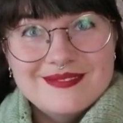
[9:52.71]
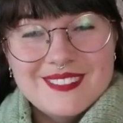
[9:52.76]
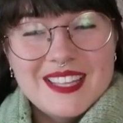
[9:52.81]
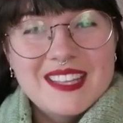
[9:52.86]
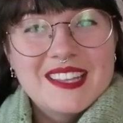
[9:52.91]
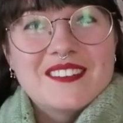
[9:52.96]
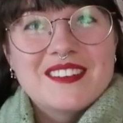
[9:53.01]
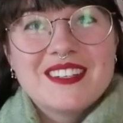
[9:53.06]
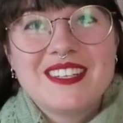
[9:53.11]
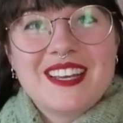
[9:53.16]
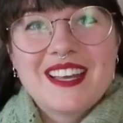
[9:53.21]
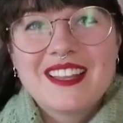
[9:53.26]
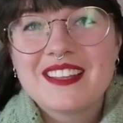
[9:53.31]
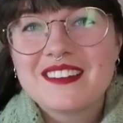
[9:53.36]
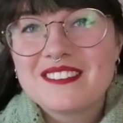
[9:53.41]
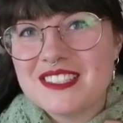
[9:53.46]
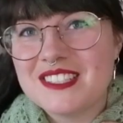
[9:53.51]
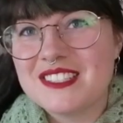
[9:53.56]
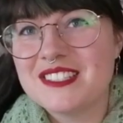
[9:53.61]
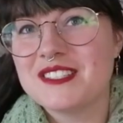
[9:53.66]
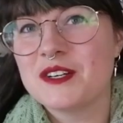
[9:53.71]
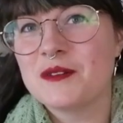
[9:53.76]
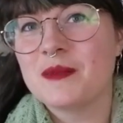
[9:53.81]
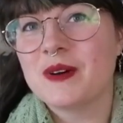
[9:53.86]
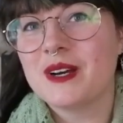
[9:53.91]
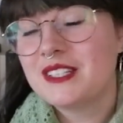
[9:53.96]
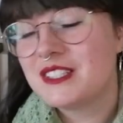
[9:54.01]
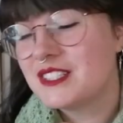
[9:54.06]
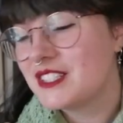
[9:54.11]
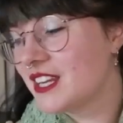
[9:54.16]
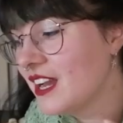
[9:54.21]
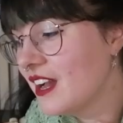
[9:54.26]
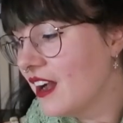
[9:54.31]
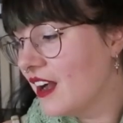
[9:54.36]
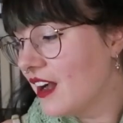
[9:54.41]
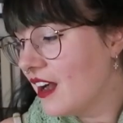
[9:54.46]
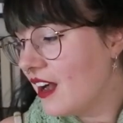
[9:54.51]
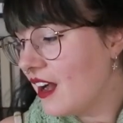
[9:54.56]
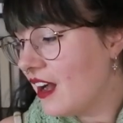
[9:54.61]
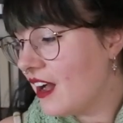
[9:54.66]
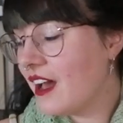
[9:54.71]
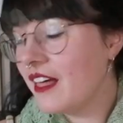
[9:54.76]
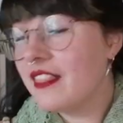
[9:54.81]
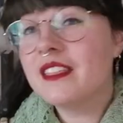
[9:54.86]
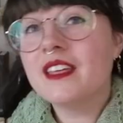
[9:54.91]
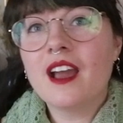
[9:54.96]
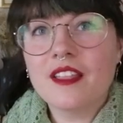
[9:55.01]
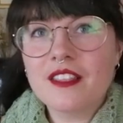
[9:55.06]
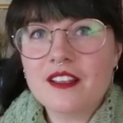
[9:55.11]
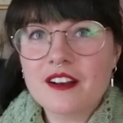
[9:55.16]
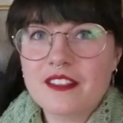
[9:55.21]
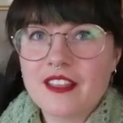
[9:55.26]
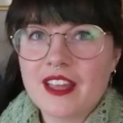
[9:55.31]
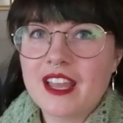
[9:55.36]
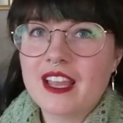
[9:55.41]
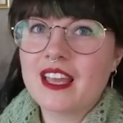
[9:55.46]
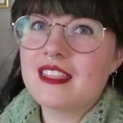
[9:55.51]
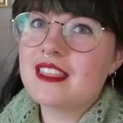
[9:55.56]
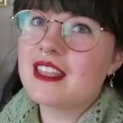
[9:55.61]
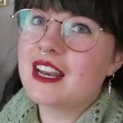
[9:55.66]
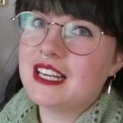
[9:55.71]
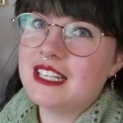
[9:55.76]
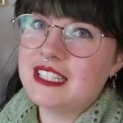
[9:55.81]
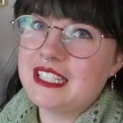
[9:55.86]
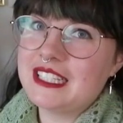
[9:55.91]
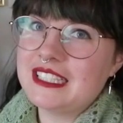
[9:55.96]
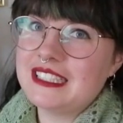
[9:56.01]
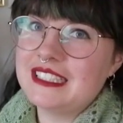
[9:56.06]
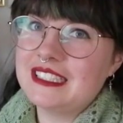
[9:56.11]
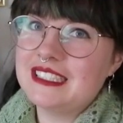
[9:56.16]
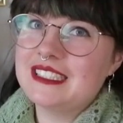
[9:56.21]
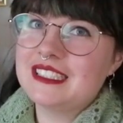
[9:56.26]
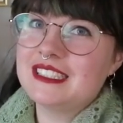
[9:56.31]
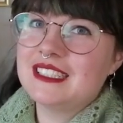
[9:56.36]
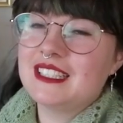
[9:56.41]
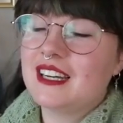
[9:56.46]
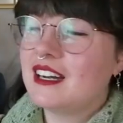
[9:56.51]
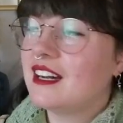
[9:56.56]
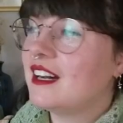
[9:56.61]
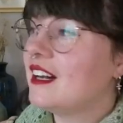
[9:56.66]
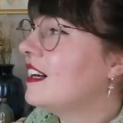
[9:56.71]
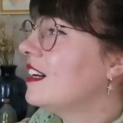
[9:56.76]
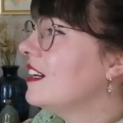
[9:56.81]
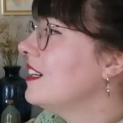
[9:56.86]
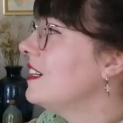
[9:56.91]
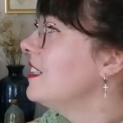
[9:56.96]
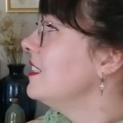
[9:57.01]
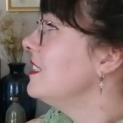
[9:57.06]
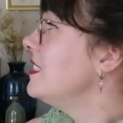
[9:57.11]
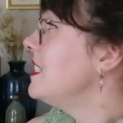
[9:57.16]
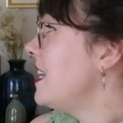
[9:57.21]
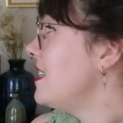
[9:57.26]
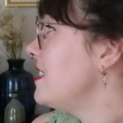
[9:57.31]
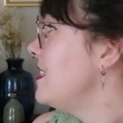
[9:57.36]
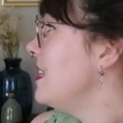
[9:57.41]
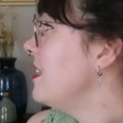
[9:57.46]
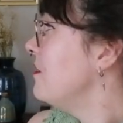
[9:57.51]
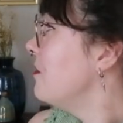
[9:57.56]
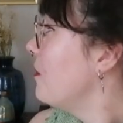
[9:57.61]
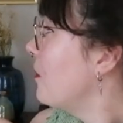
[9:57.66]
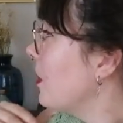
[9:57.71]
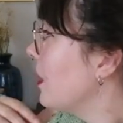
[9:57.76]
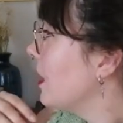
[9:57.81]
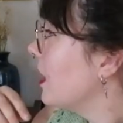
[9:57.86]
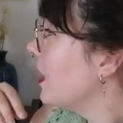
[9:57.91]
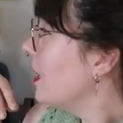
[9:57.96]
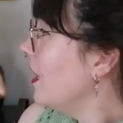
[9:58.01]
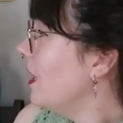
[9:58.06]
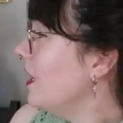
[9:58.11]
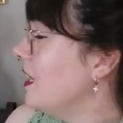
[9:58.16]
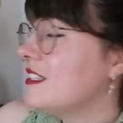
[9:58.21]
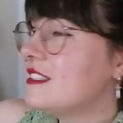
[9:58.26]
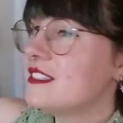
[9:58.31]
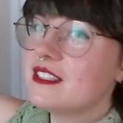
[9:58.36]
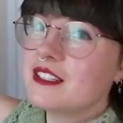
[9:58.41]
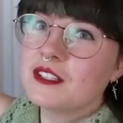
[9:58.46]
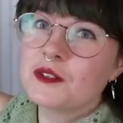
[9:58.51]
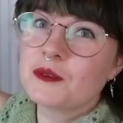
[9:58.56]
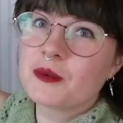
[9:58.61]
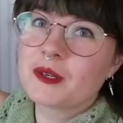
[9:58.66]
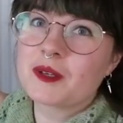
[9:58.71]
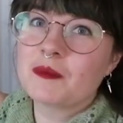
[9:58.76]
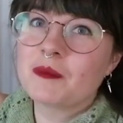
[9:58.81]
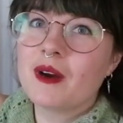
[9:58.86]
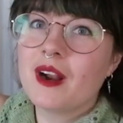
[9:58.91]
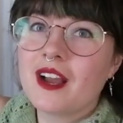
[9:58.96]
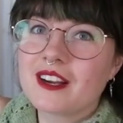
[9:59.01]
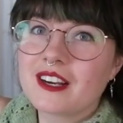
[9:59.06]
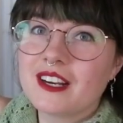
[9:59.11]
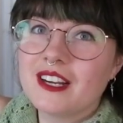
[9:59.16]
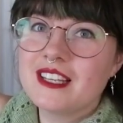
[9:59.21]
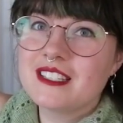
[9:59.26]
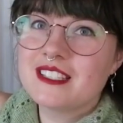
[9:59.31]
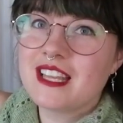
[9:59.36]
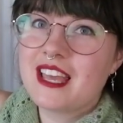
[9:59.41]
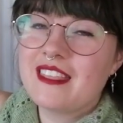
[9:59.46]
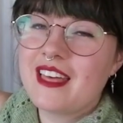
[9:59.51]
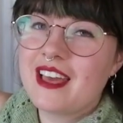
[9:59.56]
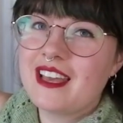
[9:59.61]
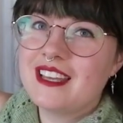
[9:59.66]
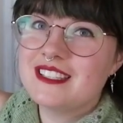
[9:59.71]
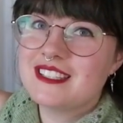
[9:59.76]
I love it. I love it so much. Uh, the other thing that I did uh, test knit for her is still work in progress, and that